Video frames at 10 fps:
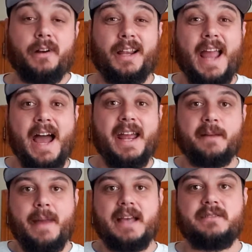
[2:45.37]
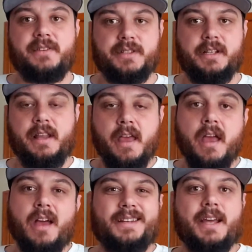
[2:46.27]
or Kayak Bass Fishing.
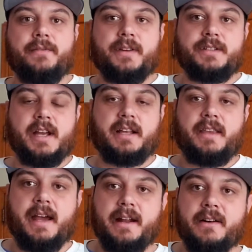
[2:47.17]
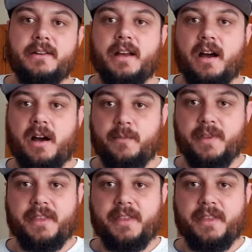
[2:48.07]
Definitely check that out.